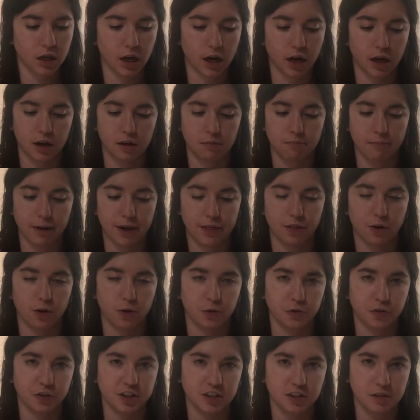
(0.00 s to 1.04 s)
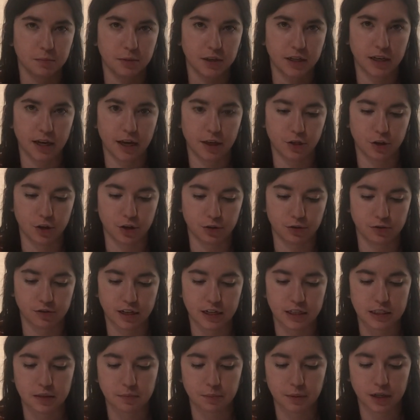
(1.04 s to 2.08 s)
Um, and the Old Testament and the New
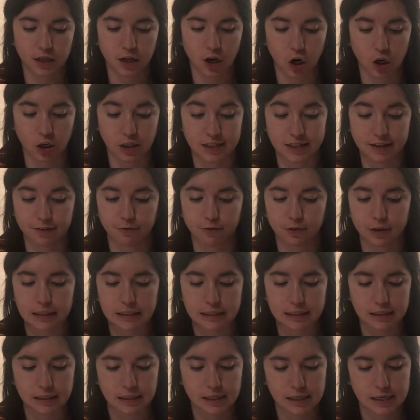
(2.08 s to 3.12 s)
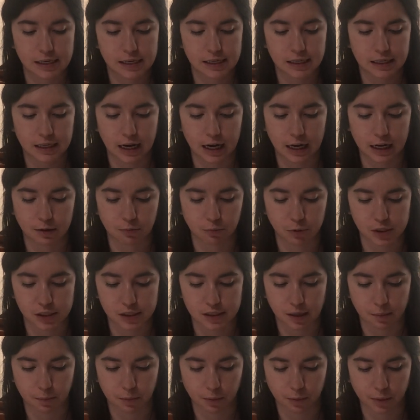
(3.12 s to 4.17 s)
Testament are different. Um, we
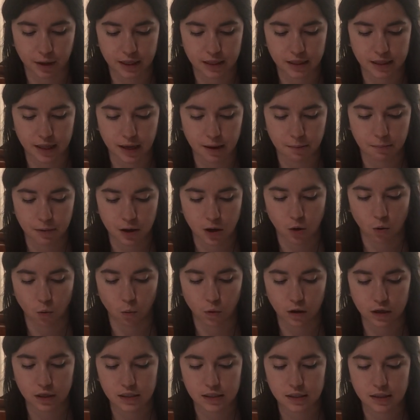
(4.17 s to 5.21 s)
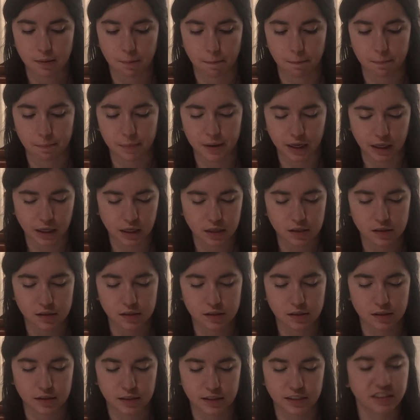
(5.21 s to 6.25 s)
separate them. What is the
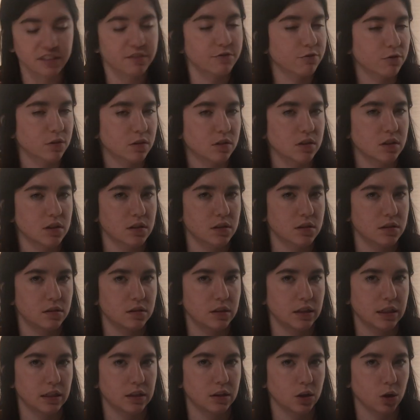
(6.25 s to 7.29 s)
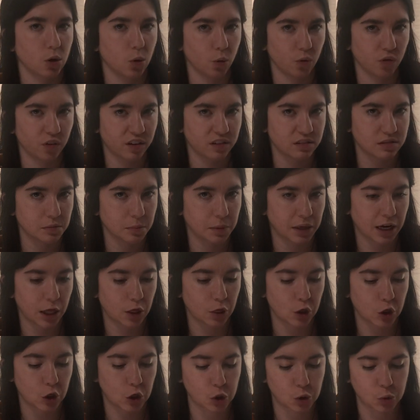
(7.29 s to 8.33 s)
biggest difference in the Old Testament
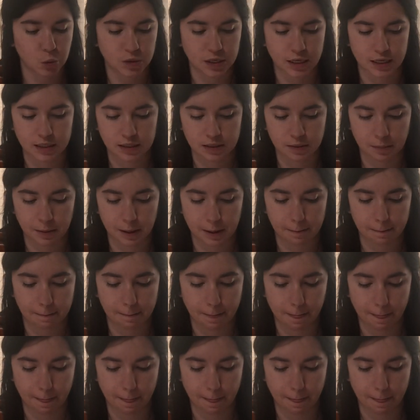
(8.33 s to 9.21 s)
and the New Testament?